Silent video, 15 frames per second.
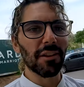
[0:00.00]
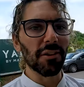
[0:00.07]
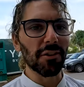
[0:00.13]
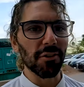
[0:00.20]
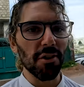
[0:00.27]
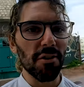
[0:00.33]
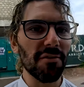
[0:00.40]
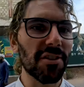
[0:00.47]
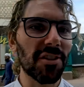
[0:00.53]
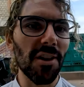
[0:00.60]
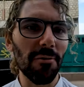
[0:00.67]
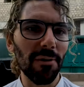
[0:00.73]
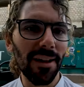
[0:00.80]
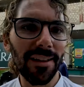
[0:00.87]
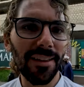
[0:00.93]
get a little nervous
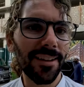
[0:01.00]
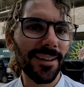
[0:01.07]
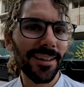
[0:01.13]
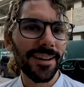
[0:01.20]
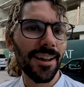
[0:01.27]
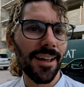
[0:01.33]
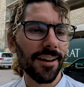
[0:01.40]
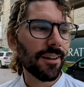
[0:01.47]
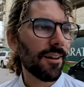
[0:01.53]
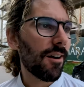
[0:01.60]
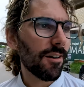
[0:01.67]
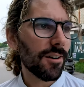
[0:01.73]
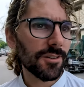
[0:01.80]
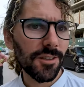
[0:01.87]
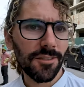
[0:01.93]
that when I get in and out of
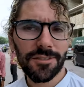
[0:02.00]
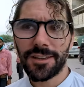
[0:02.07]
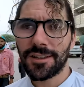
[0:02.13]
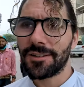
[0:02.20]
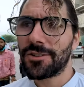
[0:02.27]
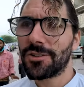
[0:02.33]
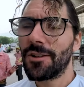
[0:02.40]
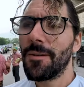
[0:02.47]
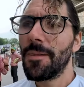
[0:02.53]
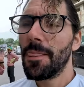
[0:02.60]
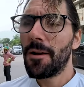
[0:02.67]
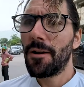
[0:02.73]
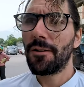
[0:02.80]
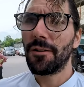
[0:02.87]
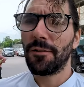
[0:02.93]
cars that things
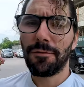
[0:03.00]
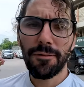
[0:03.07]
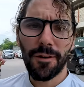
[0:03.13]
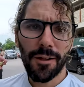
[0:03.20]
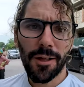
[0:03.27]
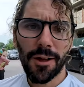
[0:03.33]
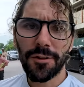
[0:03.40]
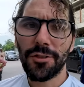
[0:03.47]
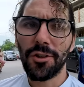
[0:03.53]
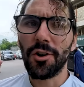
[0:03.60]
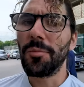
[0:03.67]
are gonna fall out